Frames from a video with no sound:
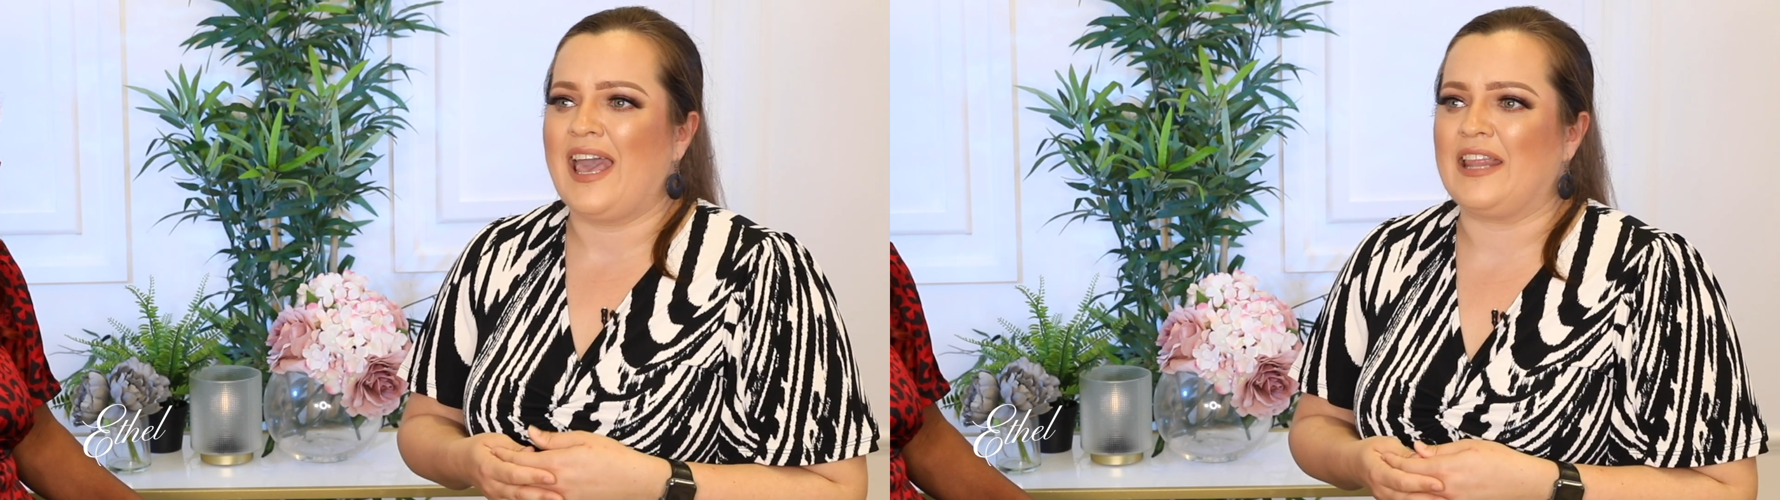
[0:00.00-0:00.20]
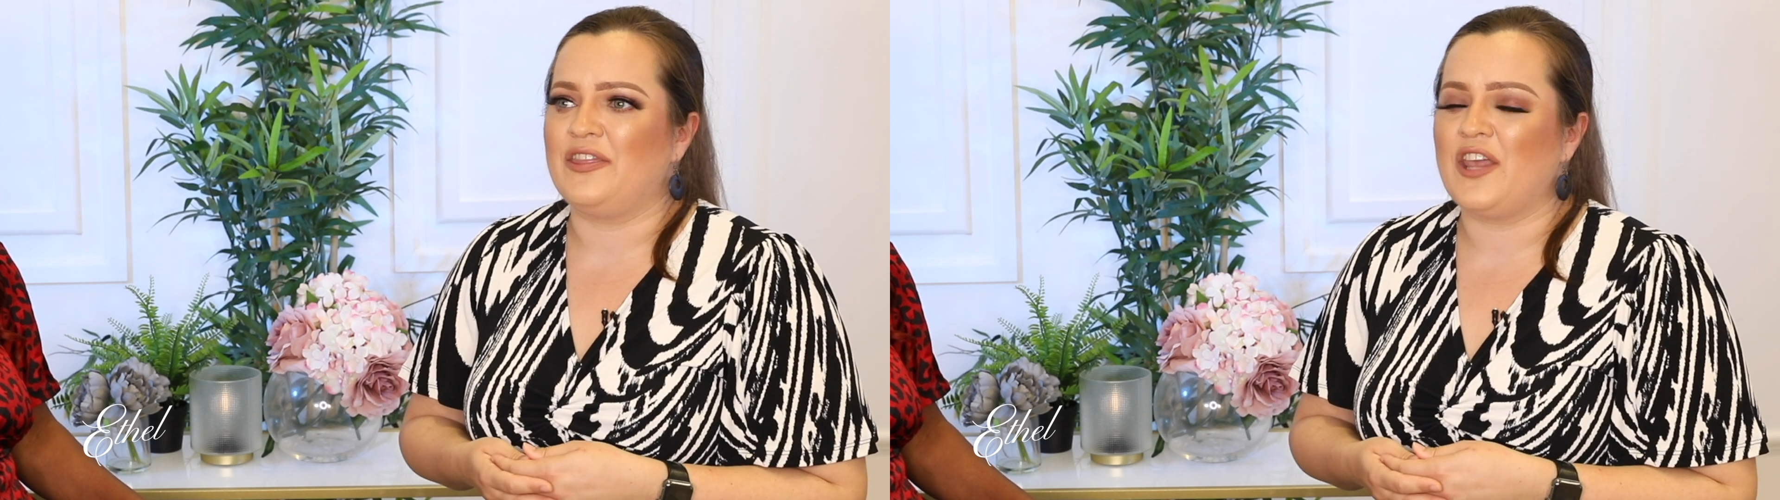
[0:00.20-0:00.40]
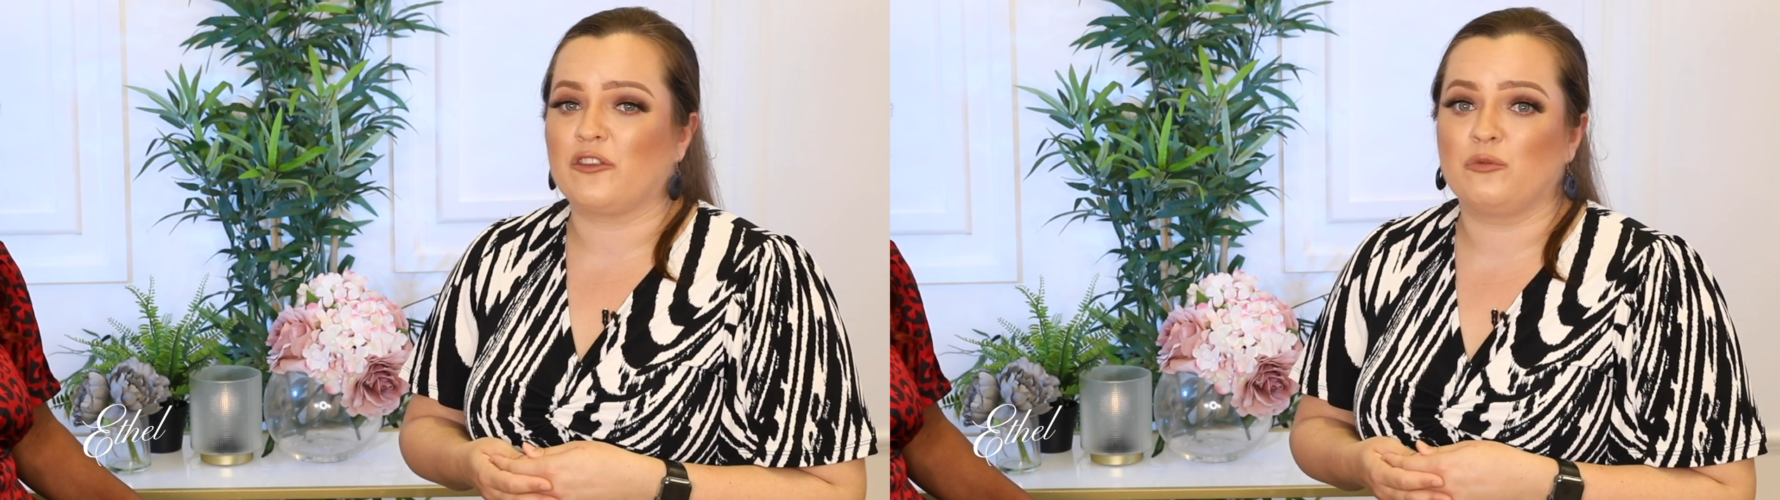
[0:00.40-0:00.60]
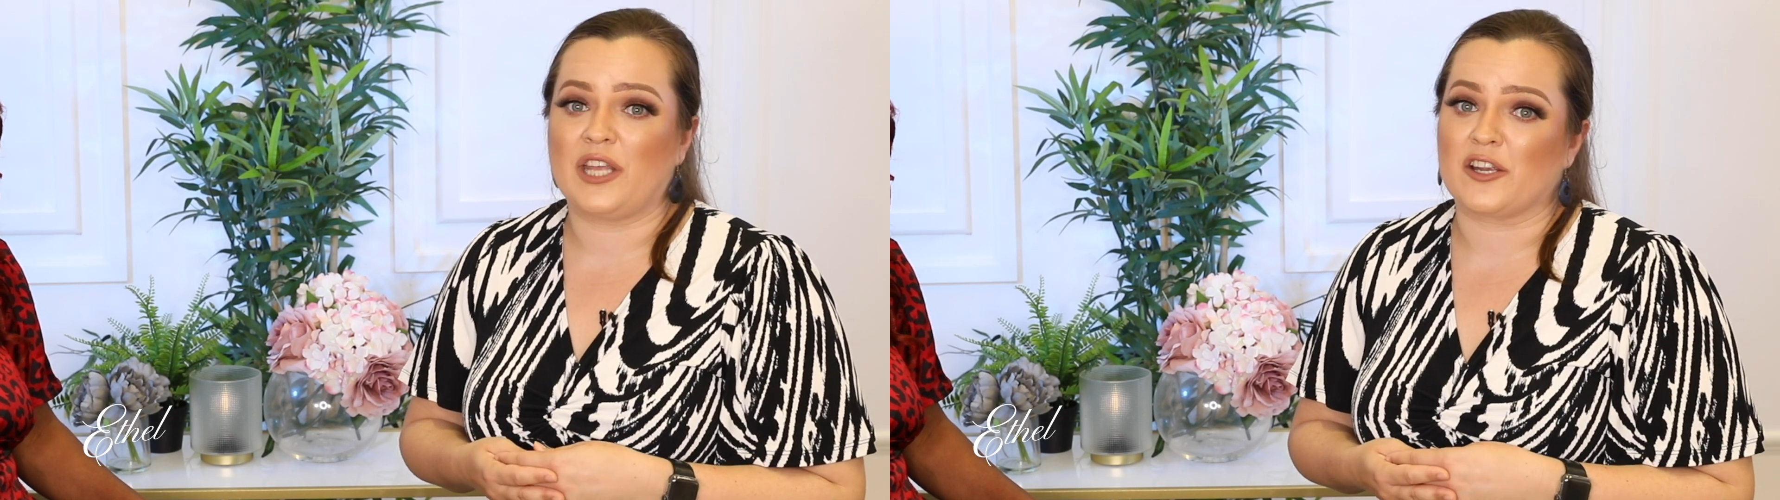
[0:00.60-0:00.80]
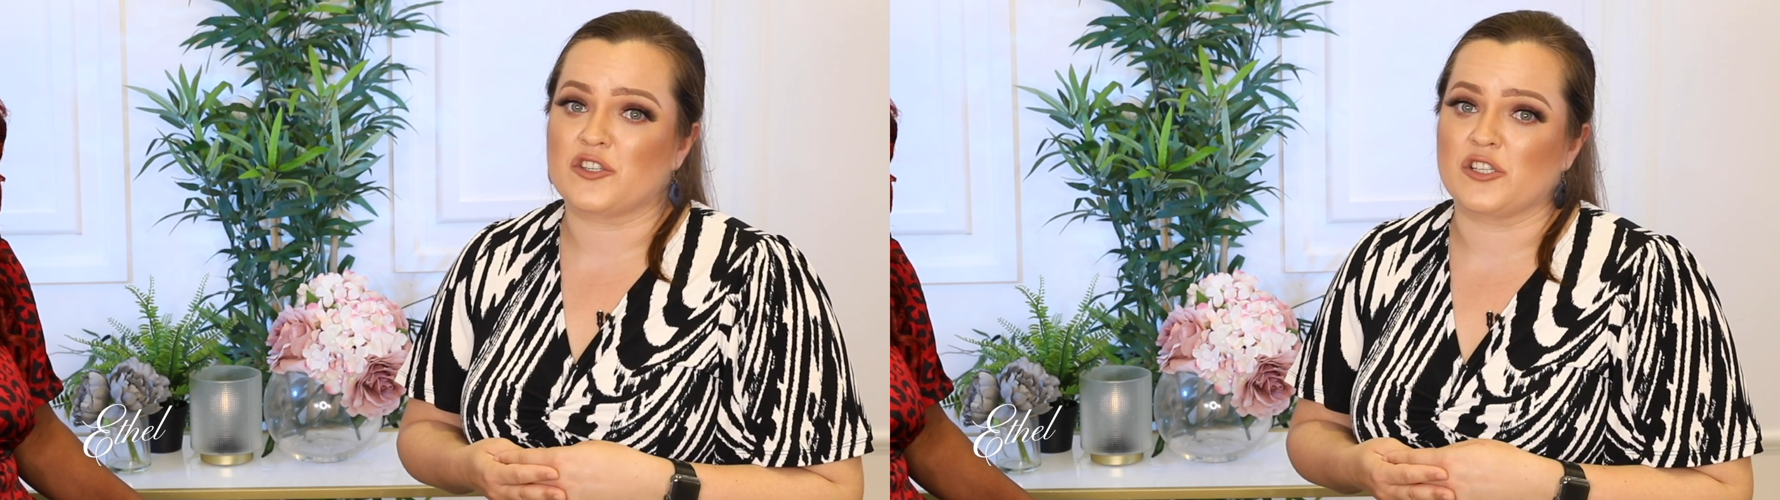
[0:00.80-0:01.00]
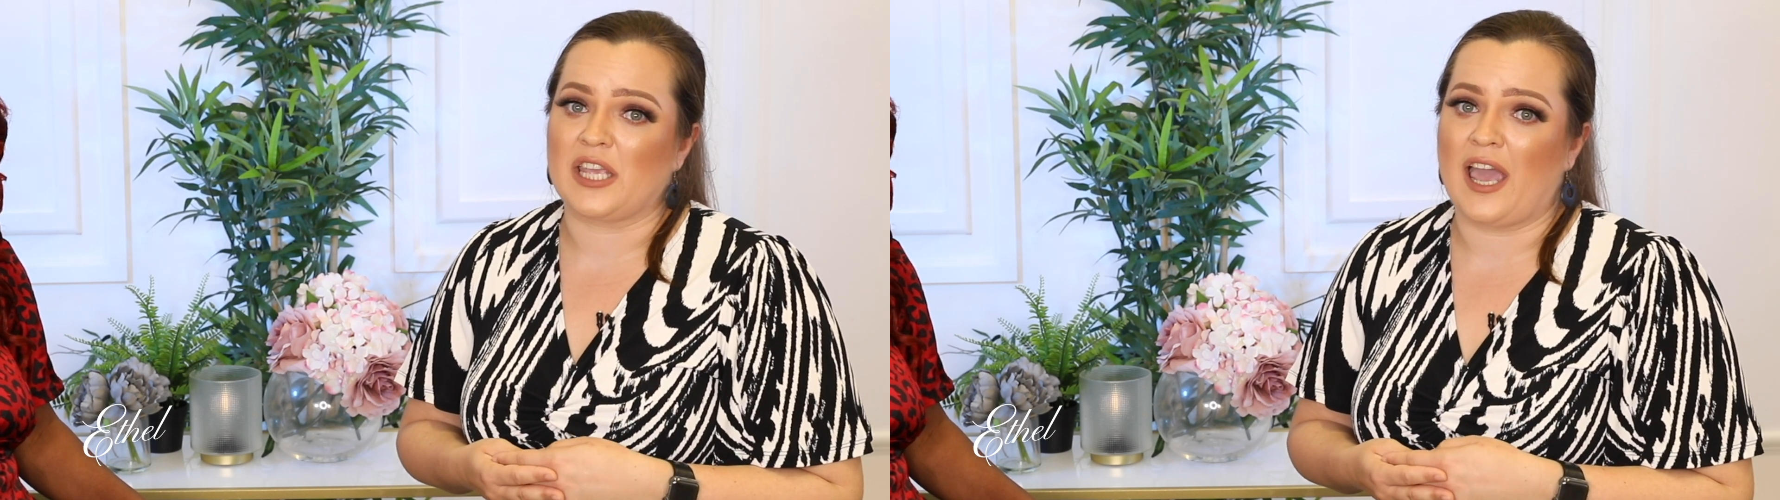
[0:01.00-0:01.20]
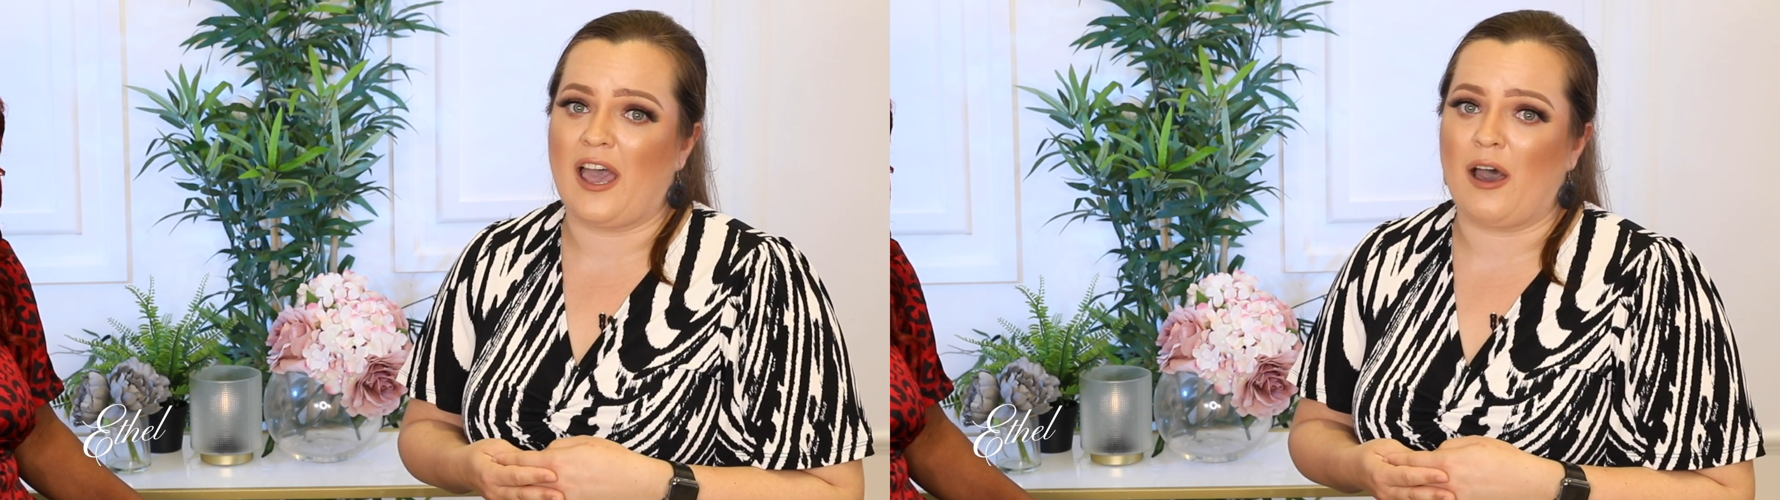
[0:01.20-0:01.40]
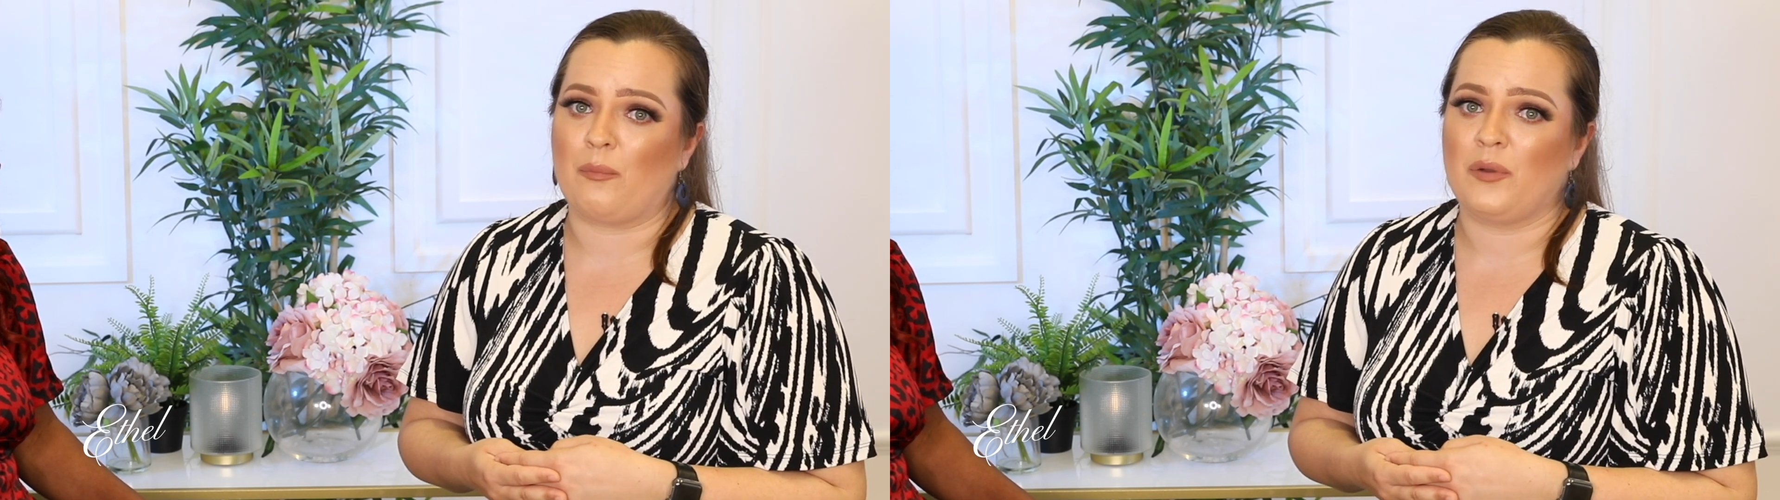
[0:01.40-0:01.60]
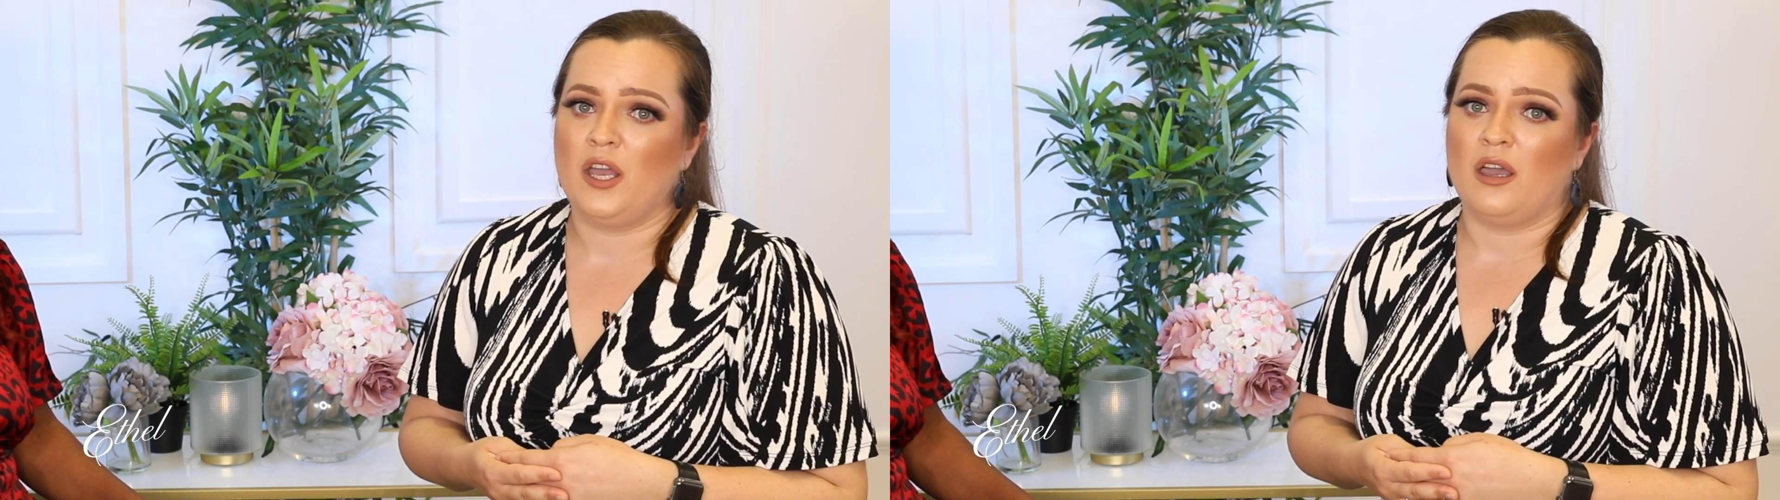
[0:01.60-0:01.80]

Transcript: and that would actually help